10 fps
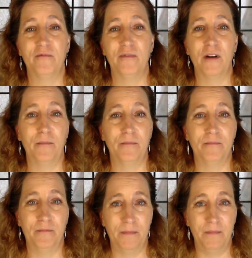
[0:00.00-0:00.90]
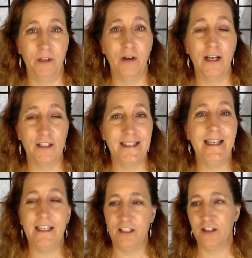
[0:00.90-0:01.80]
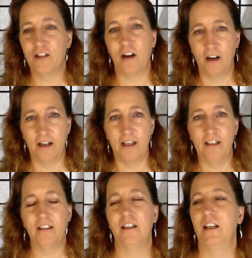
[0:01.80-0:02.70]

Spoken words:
I could see his target,